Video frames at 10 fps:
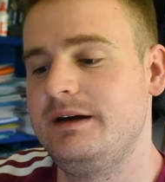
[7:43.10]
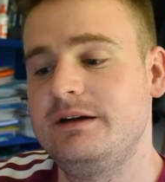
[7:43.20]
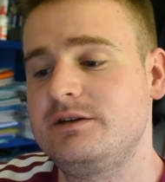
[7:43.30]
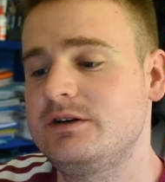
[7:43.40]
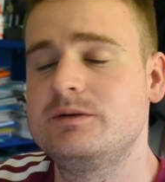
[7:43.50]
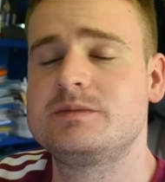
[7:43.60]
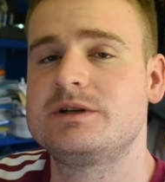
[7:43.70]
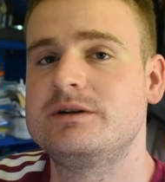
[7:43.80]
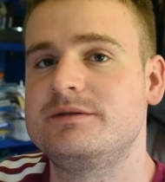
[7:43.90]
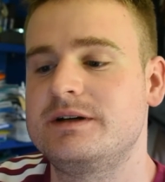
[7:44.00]
In terms
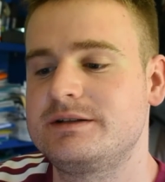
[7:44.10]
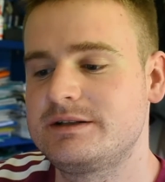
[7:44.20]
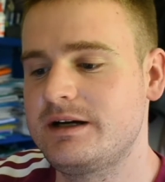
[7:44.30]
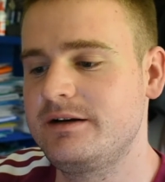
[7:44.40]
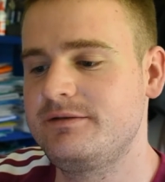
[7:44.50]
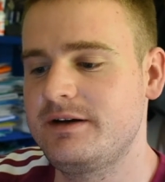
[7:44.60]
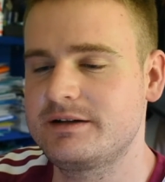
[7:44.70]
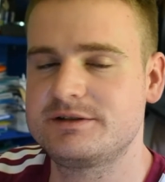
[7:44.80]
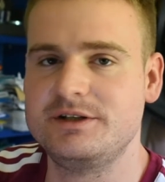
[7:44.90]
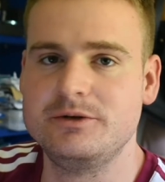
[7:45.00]
of side
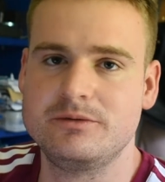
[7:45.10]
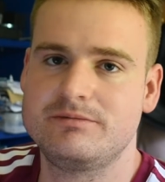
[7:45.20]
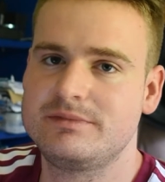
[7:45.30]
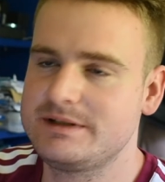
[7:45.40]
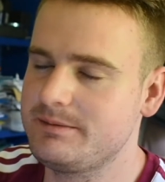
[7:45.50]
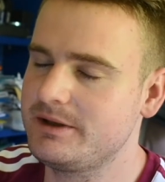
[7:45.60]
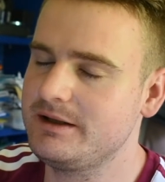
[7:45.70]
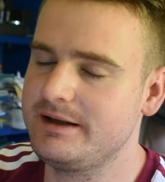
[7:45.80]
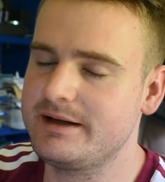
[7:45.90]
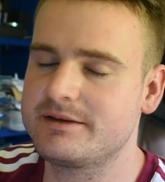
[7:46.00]
effects, you
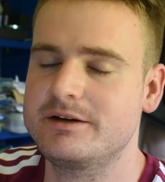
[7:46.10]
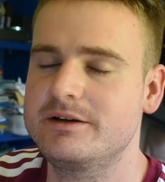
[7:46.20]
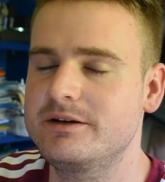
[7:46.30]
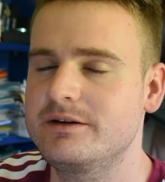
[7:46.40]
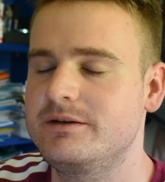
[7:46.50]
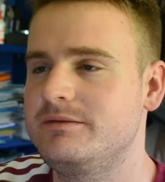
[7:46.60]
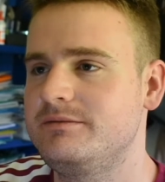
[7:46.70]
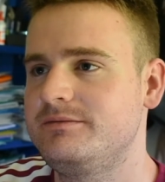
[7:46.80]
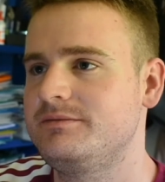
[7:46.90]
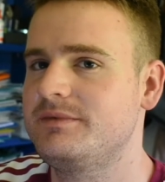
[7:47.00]
typically get the
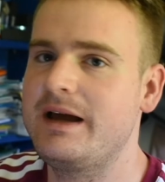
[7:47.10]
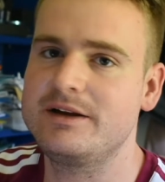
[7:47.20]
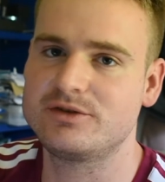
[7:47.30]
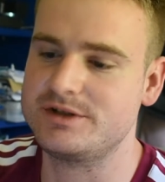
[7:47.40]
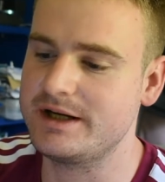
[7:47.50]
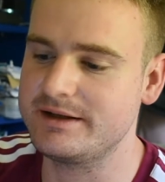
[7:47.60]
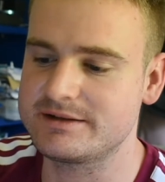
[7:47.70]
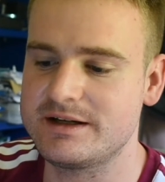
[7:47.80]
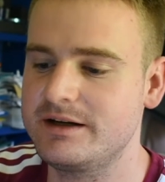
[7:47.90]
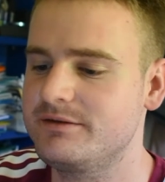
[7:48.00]
androgenic
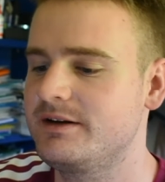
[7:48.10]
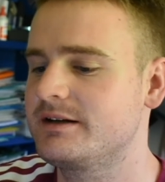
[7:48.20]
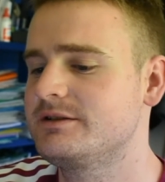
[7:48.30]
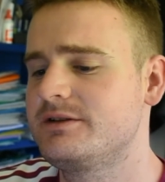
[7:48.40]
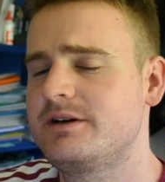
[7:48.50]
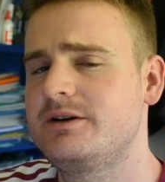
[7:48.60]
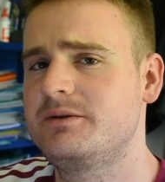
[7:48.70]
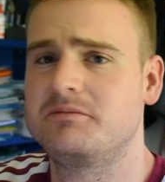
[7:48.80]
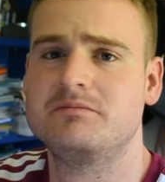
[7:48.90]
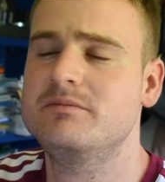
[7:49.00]
side effects, although
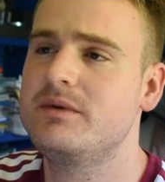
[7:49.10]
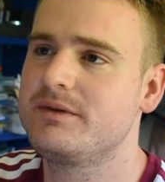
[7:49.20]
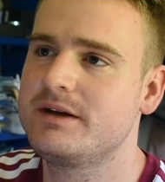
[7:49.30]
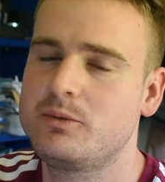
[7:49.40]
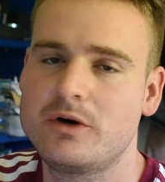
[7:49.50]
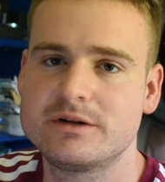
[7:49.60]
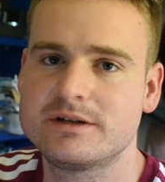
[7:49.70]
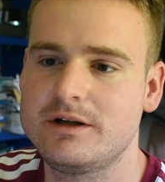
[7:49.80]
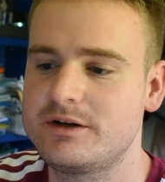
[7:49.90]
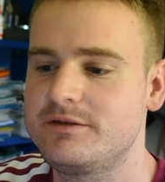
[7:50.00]
there weren't a
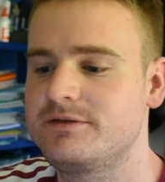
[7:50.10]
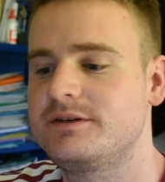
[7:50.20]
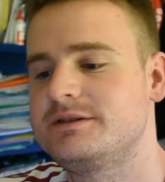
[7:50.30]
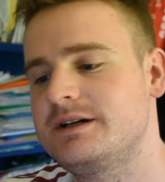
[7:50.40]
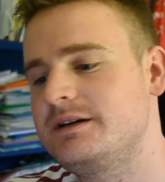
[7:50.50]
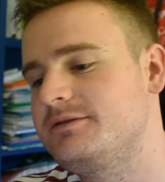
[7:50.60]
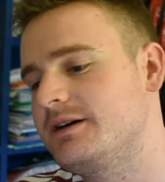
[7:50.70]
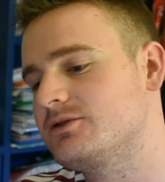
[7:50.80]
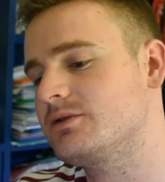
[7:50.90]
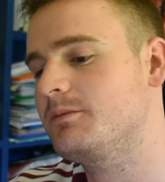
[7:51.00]
lot of side
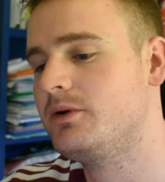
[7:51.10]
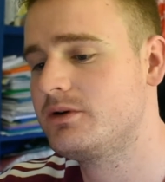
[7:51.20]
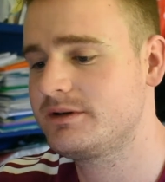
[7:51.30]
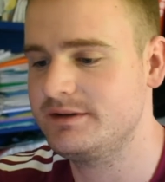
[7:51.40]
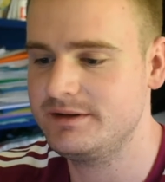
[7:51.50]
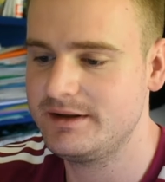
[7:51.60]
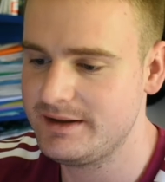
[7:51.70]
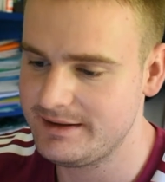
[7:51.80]
effects reported.